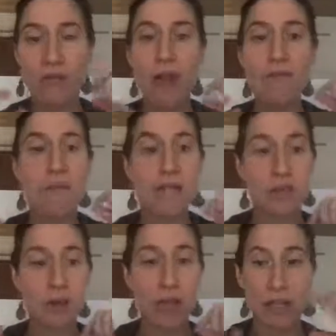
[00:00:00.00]

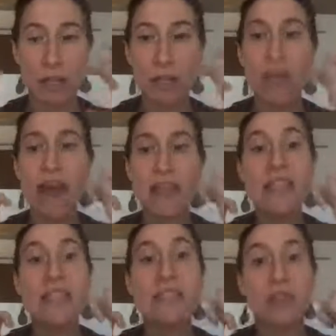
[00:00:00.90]
of that
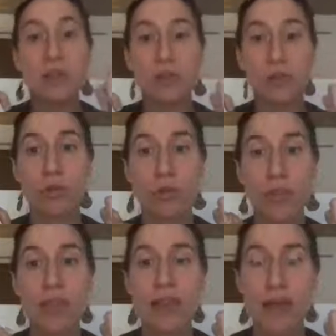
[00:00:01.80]
mistrust or that need to
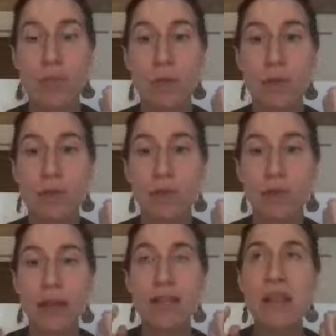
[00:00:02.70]
control in
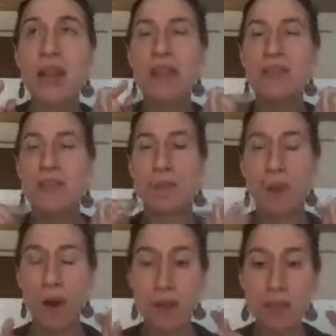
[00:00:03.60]
that moment, right?
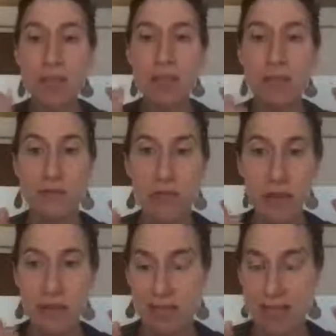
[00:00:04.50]
There's a part of
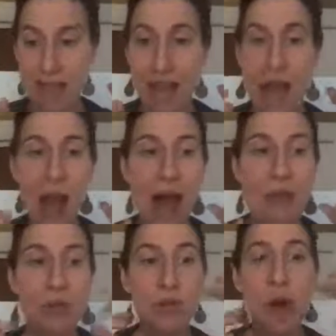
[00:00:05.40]
me that feels
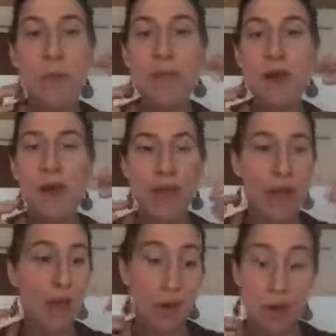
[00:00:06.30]
like I will
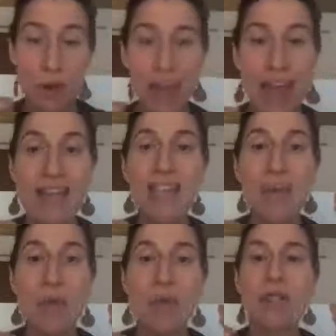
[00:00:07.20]
not be okay or
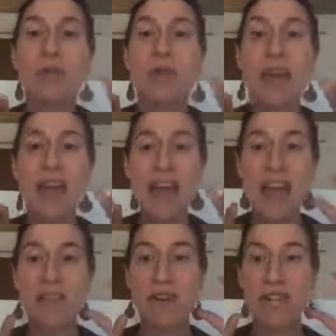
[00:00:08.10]
okay as I want
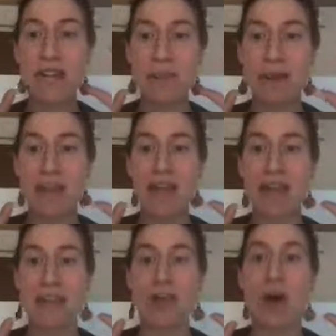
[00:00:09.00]
to if I
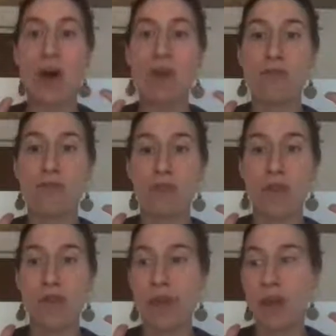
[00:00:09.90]
take my hands
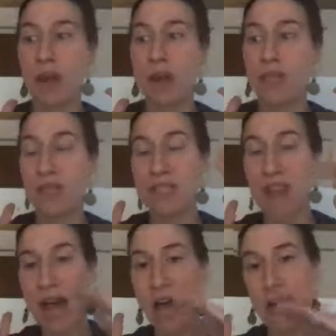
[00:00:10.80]
off
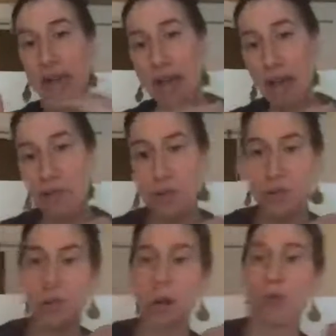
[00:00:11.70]
of the
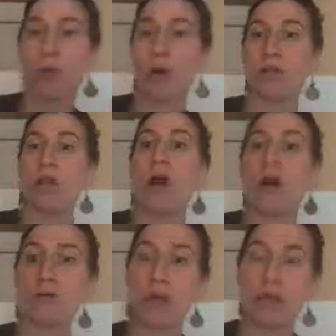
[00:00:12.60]
dial and or
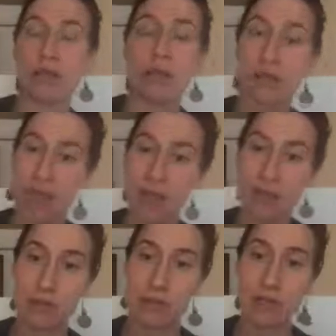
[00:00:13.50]
go along
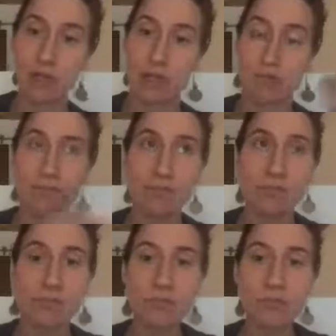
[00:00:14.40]
with that
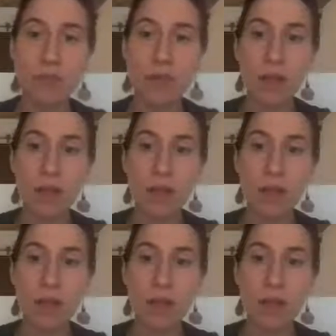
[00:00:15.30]
direction.